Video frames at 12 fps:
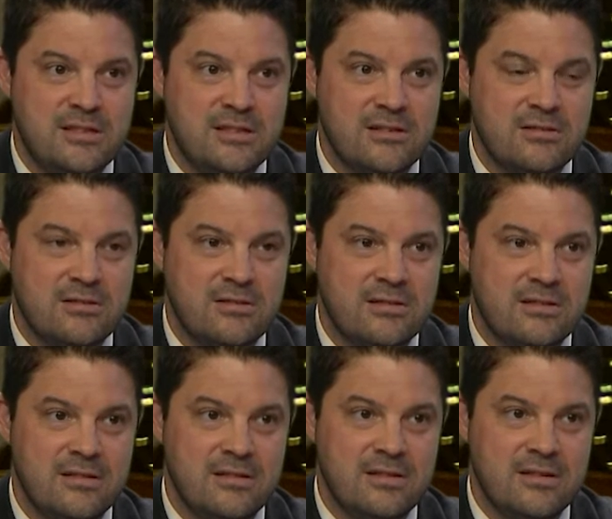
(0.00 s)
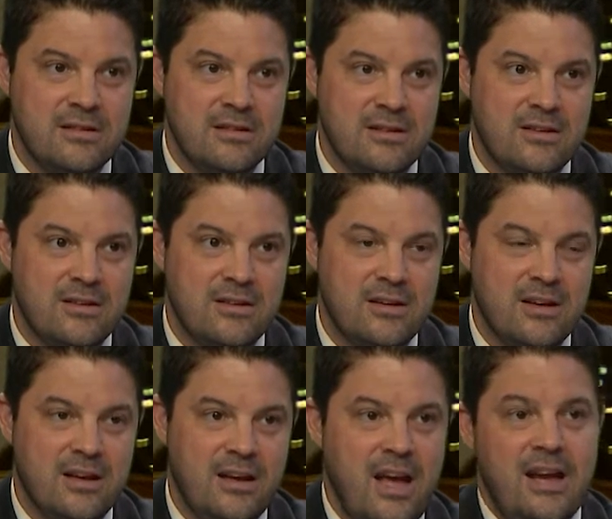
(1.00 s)
The pattern or history, uh,
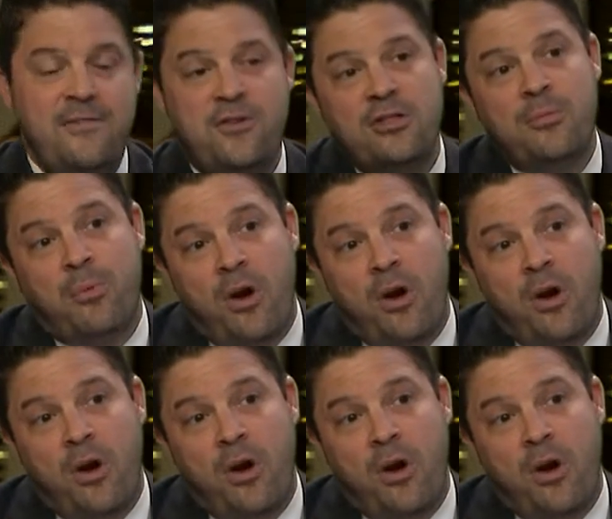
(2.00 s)
ankle and monitor. And if you're the